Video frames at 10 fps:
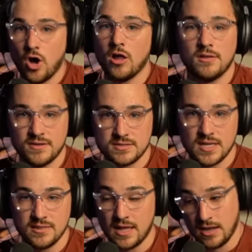all of us
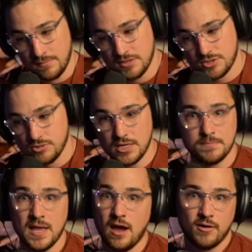said that? I'm in too
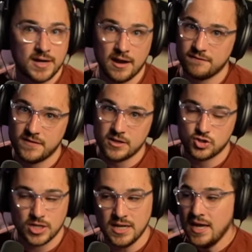deep now. I got to
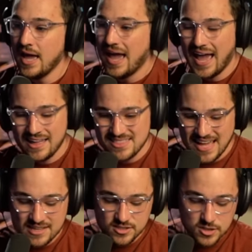finish it. And
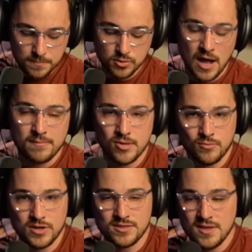that's the
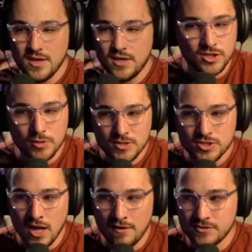problem with
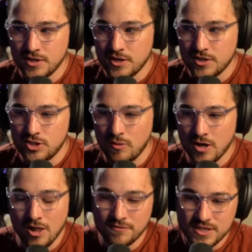Ubisoft
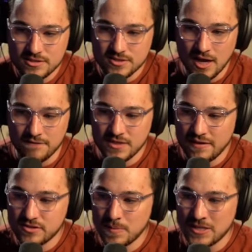doing all of this stuff.
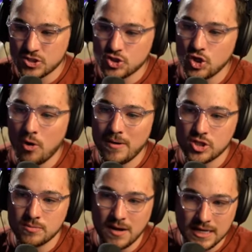They've spent so
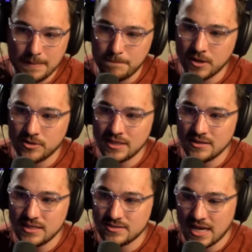much money
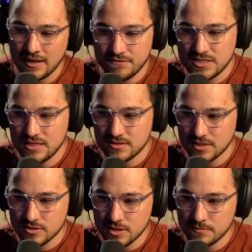building these NFT
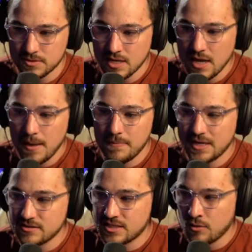systems
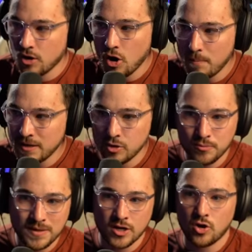because they were hoping it
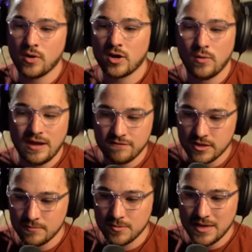would be a quick way for
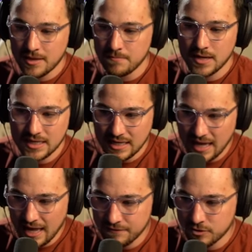them to make money
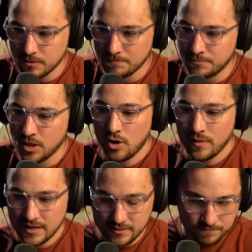after
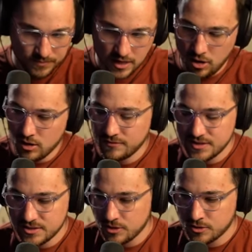blowing all of
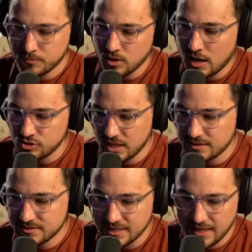these other
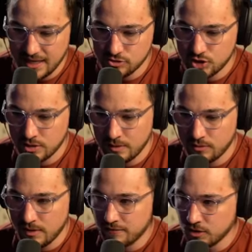projects that can't
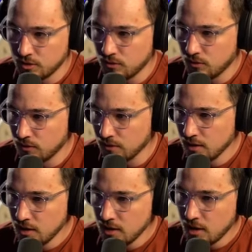generate revenue or
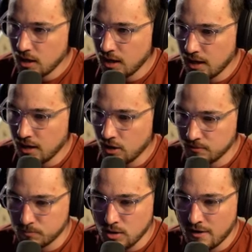uh,
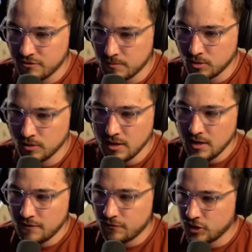aren't profitable
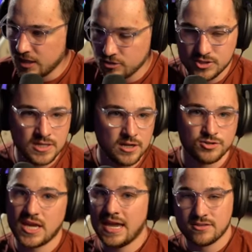for years and
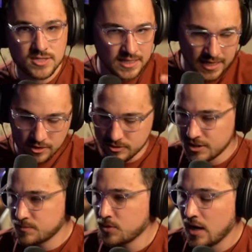years, canceling
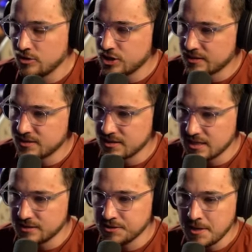countless projects and
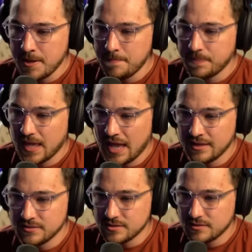things.
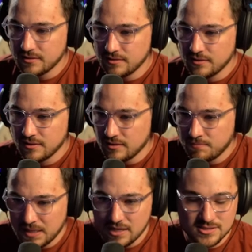And
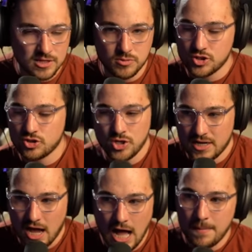because they were just
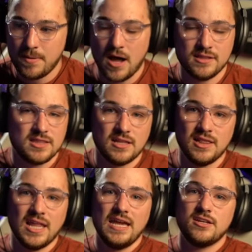trying to hop on the
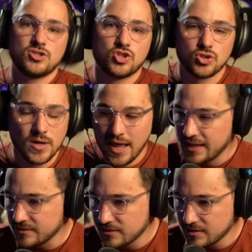latest
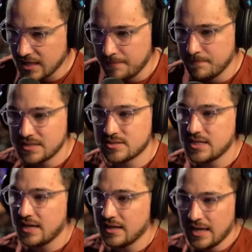trend. They missed
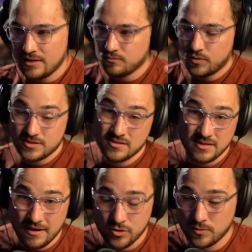it. It
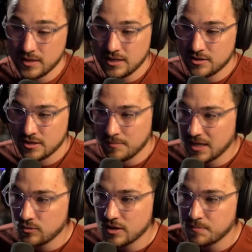wasn't ever really a thing to
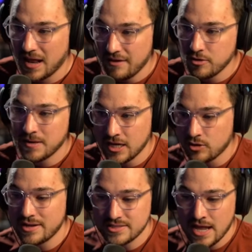begin with, but everybody
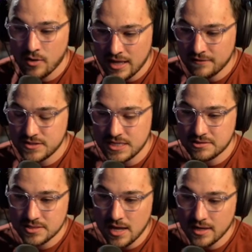agrees now NFTs
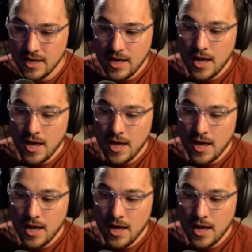suck.